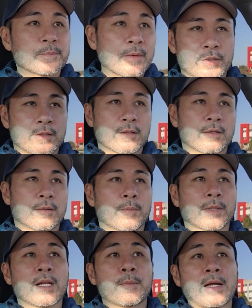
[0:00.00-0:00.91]

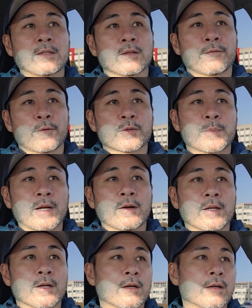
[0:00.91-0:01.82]
But getting back to the first
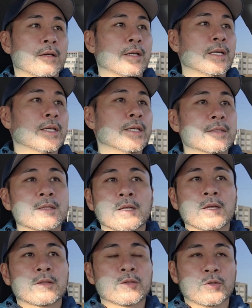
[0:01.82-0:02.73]
barrier is
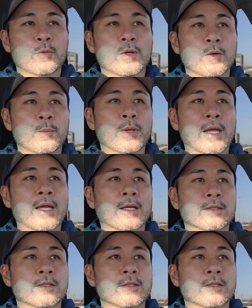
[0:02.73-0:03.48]
there's no real plan.